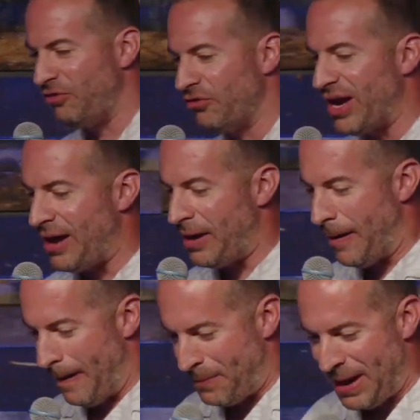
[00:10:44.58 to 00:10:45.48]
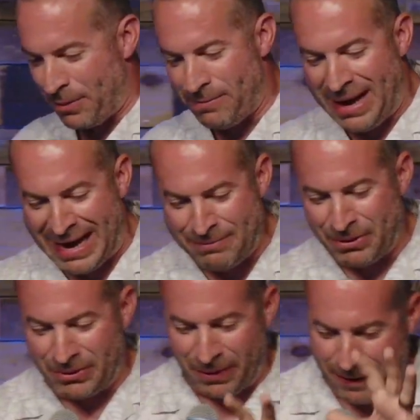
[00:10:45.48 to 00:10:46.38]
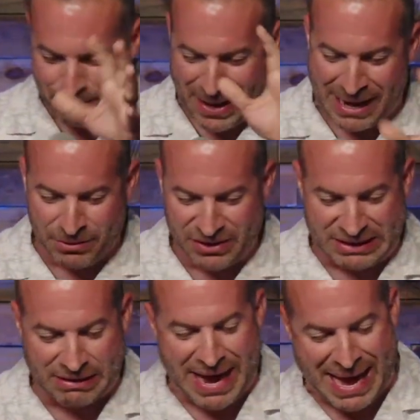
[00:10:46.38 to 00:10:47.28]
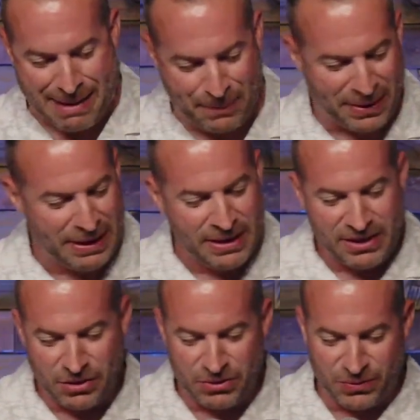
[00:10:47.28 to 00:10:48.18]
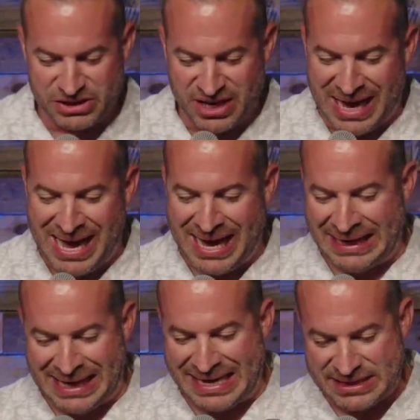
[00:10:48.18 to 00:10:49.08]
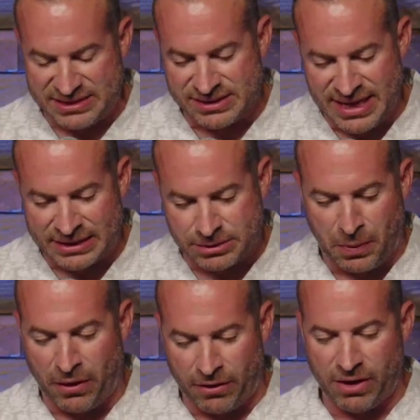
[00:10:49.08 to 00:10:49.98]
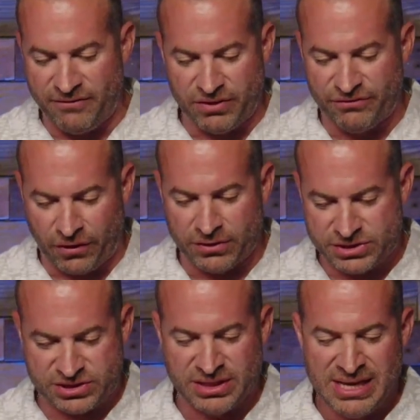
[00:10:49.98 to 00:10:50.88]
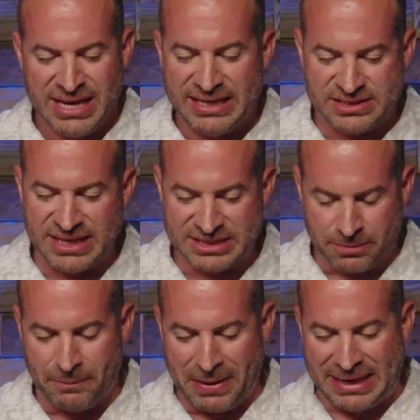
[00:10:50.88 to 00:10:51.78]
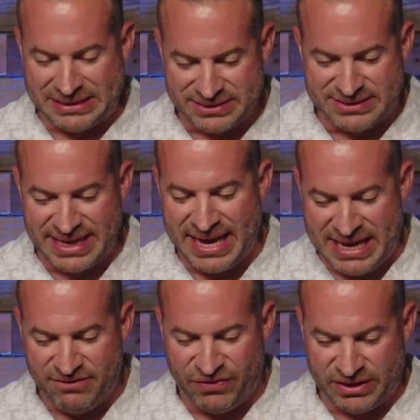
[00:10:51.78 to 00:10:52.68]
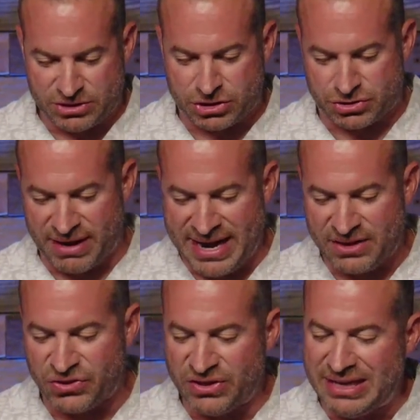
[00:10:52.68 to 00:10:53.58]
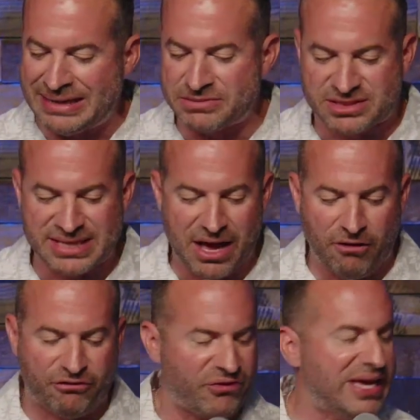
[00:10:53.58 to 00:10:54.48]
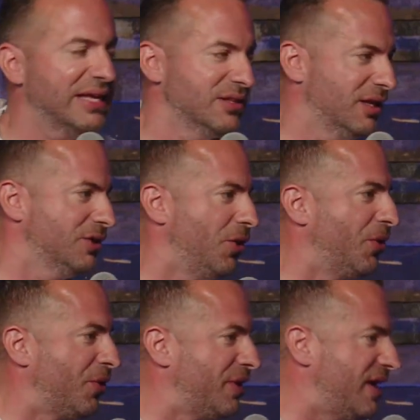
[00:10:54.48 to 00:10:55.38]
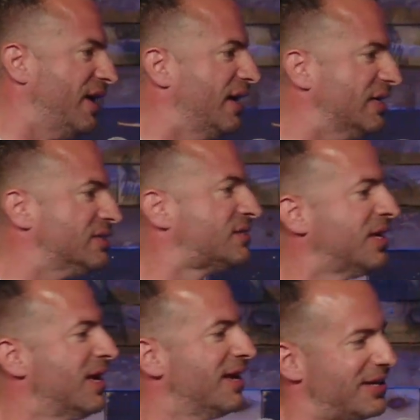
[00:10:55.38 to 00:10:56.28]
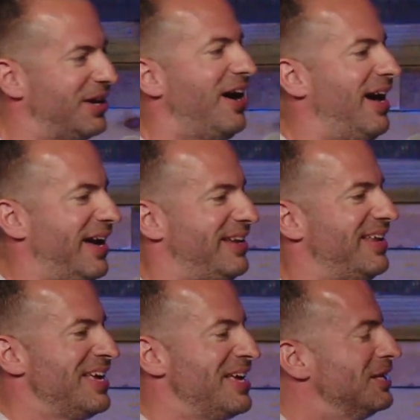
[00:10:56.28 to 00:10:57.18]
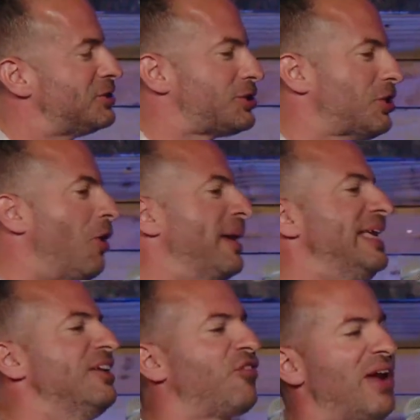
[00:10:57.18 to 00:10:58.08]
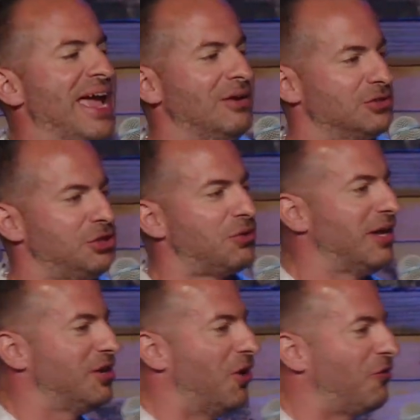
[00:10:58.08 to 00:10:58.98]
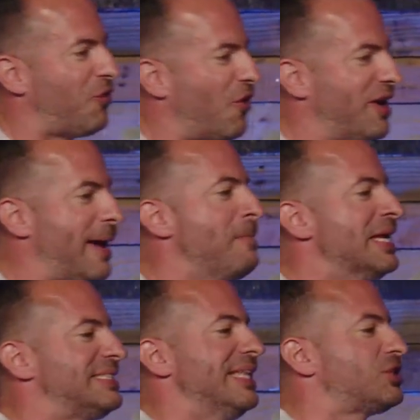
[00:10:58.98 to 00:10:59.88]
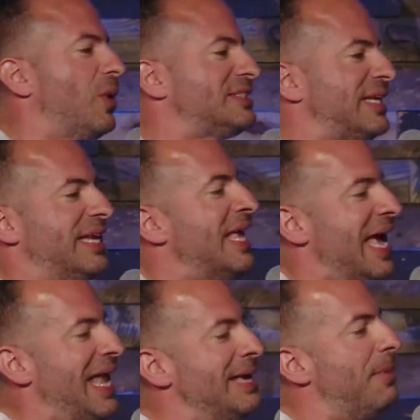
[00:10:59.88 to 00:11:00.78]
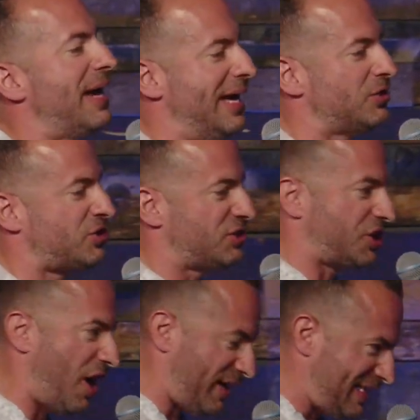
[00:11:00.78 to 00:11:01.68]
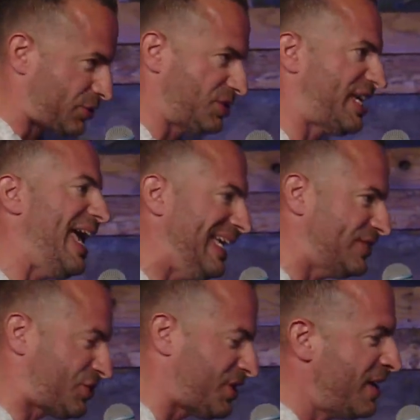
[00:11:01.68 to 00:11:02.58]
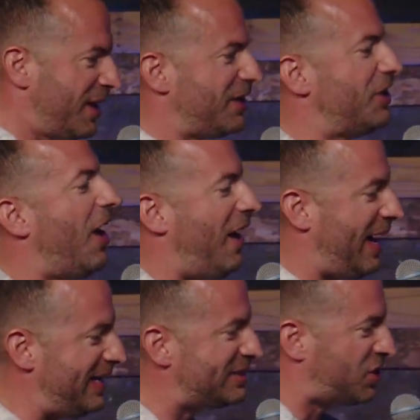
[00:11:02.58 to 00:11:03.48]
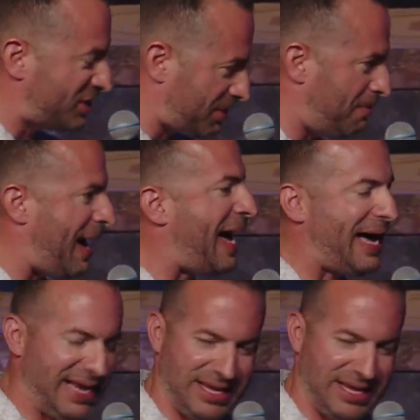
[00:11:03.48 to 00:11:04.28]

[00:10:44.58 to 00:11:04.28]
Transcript: you've got a, a paper Bible or a Bible in your app, you want to highlight this next part of the verse. It says, But David strengthened himself in the Lord his God. So many different angles you can go for. And see, this wasn't anybody else's God. This was his God. This is my